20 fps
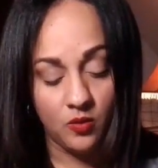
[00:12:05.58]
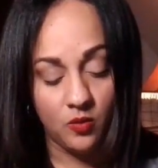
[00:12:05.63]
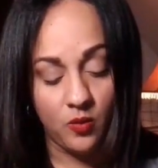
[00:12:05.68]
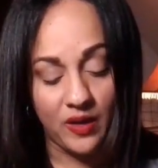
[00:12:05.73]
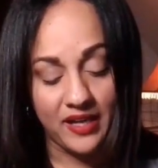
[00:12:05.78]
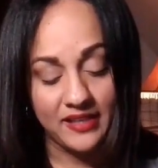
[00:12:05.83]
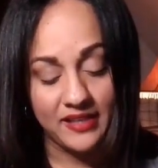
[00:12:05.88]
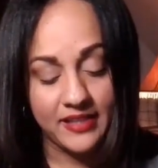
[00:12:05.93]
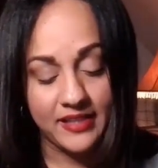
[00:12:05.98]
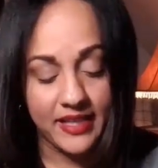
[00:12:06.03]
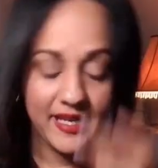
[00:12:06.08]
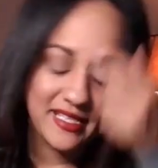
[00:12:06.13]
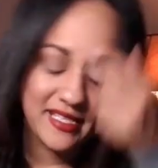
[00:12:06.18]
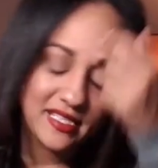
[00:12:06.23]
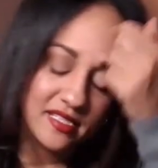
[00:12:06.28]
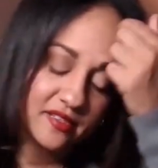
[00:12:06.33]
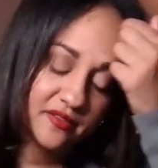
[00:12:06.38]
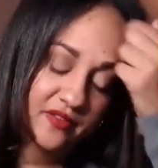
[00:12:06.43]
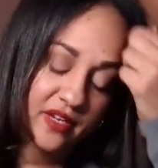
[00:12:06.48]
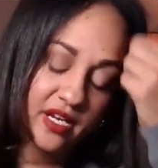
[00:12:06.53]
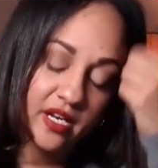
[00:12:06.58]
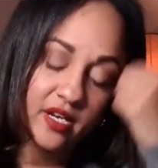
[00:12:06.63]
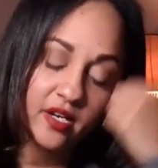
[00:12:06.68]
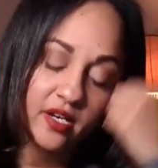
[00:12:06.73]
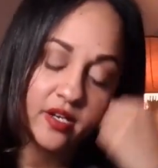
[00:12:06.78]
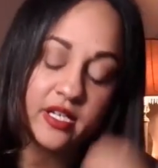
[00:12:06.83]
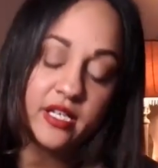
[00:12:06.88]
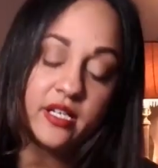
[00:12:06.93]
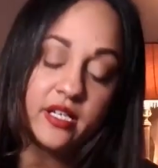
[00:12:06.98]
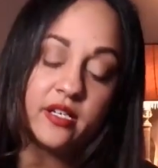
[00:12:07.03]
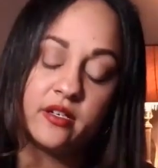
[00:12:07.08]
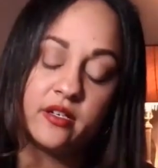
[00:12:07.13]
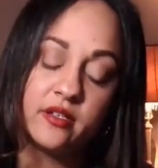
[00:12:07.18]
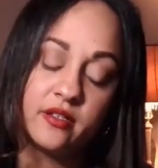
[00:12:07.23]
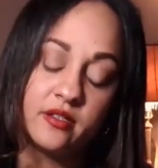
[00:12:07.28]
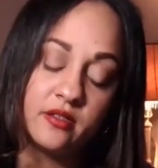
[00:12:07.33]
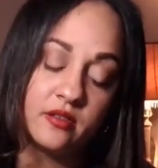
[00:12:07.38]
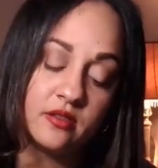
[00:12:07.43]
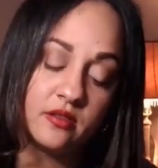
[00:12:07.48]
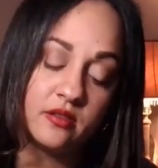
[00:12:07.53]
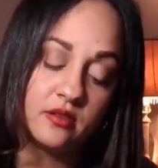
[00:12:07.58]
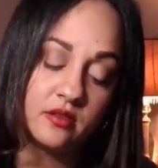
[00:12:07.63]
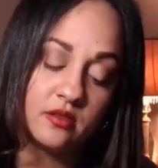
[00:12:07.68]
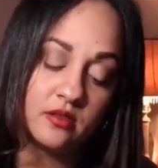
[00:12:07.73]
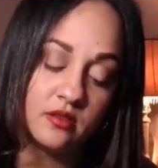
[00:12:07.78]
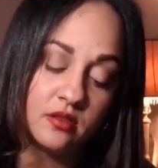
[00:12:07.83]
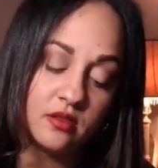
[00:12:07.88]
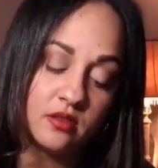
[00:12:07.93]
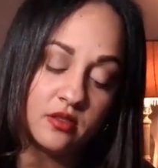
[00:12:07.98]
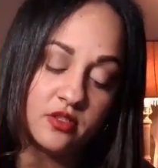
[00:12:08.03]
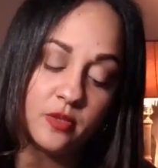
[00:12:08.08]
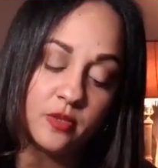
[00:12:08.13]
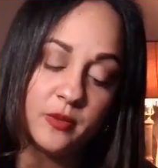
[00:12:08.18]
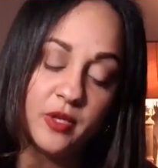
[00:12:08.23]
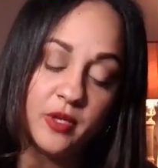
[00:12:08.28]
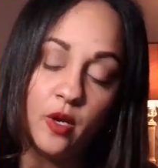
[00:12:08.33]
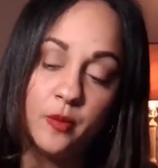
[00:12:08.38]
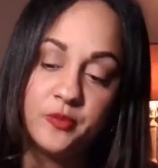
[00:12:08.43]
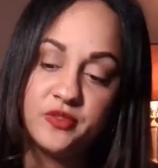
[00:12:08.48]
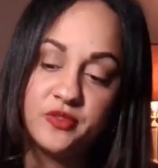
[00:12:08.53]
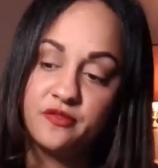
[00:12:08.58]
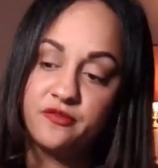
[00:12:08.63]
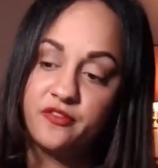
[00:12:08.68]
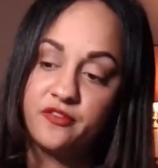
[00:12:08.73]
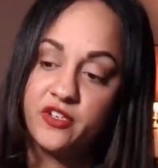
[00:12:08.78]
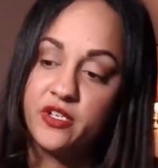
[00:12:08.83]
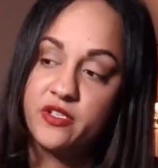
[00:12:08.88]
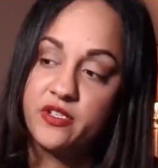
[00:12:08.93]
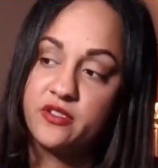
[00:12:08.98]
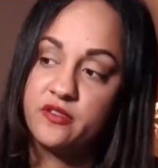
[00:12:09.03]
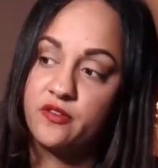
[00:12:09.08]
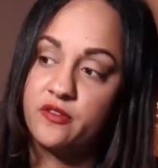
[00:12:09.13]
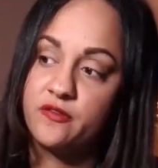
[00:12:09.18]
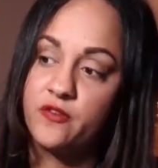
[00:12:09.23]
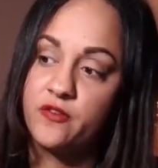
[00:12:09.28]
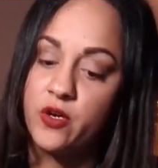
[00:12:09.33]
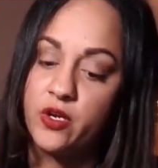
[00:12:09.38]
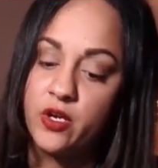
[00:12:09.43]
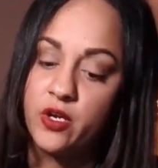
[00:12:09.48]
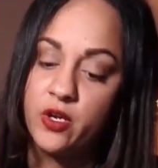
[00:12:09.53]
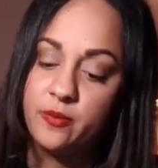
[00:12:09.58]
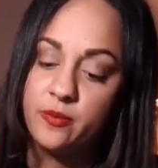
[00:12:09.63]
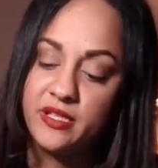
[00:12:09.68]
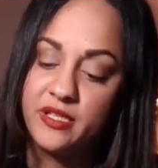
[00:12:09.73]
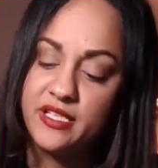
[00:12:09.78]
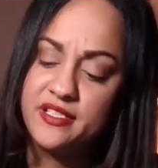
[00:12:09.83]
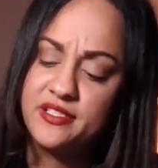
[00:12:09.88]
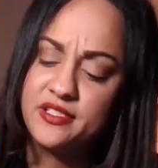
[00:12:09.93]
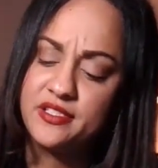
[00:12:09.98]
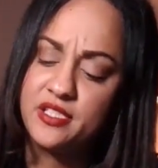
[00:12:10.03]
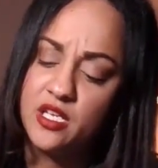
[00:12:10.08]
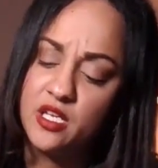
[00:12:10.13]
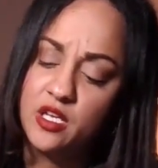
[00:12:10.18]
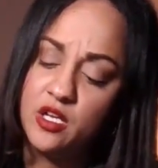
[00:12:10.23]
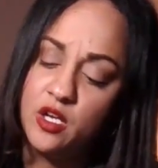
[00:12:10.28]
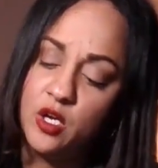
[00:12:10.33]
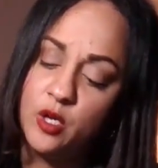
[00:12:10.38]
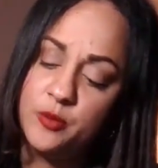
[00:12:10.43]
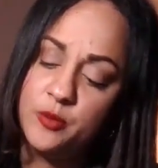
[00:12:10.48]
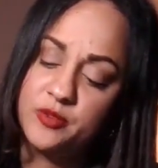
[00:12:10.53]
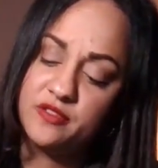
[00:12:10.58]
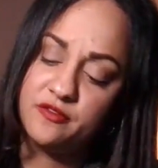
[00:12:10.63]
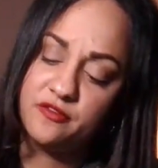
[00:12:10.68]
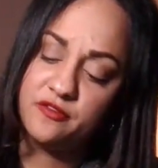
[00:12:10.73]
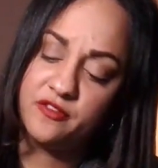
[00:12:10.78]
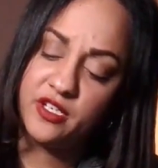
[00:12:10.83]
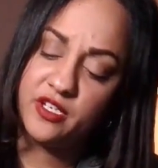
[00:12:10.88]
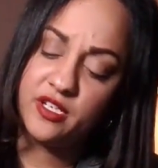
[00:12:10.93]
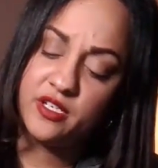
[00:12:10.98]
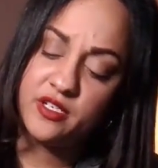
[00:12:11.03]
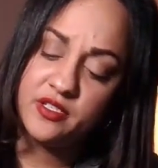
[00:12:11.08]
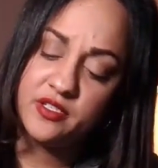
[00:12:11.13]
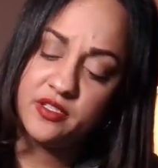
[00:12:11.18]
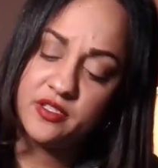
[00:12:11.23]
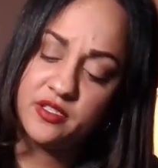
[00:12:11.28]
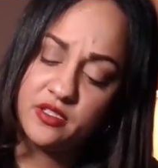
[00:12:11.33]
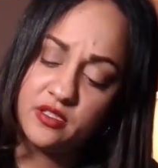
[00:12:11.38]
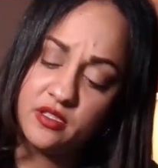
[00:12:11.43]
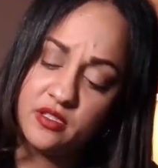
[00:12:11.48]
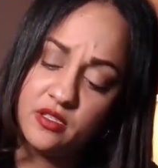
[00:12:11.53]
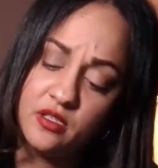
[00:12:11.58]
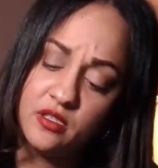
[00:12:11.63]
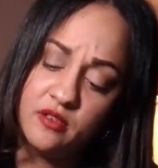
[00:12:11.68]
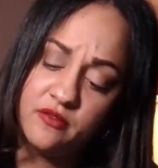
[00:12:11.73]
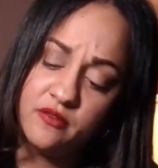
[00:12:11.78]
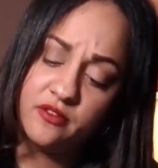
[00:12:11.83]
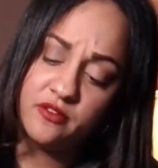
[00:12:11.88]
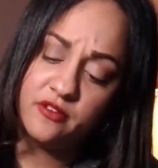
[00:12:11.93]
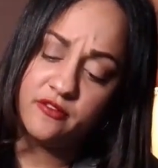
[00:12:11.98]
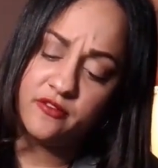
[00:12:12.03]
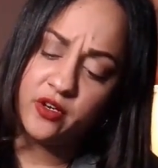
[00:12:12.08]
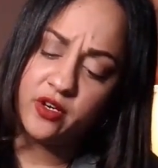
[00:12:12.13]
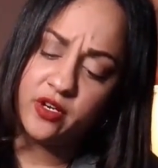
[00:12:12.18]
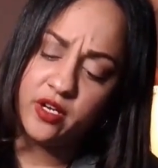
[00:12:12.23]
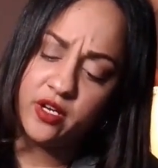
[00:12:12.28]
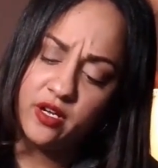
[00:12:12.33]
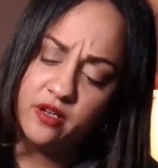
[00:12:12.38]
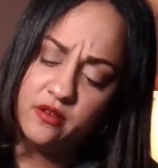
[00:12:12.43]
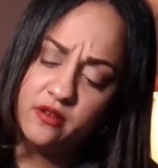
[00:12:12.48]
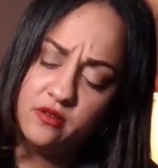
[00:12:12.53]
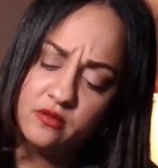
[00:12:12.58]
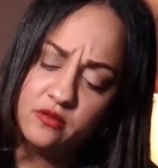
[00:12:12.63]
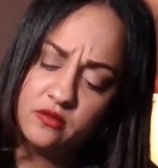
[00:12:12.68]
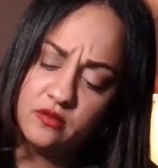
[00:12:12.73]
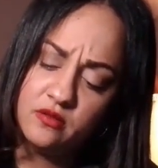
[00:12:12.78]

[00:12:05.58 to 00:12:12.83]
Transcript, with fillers: Why is the Ace of Air here? Show me hopes and fears for Virgo, please. Hopes and fears for Virgo.